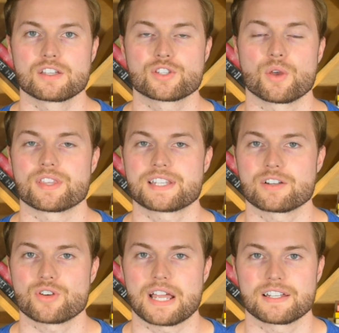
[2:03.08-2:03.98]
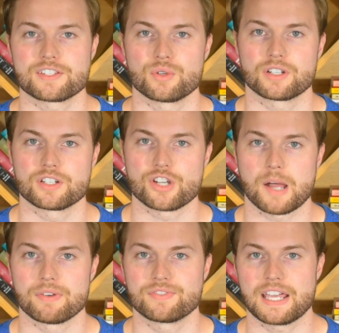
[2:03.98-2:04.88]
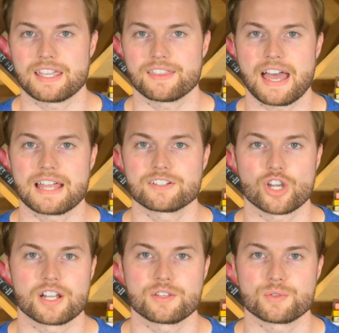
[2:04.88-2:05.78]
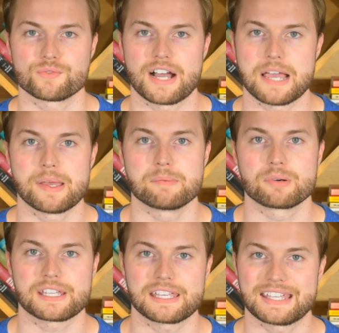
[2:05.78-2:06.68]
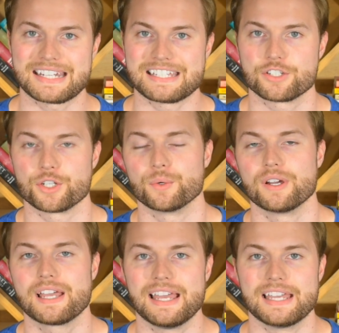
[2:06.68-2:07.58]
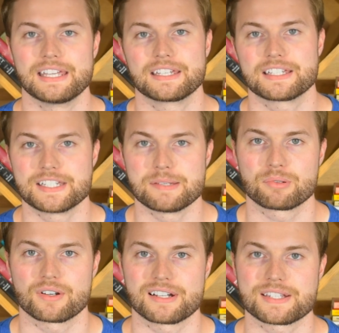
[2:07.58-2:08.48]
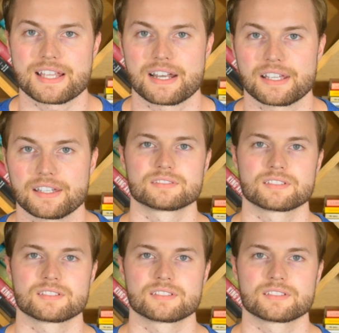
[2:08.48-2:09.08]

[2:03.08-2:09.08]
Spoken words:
So the soundtrack does do a good job of taking that John Hughes vibe and bringing it into a contemporary setting.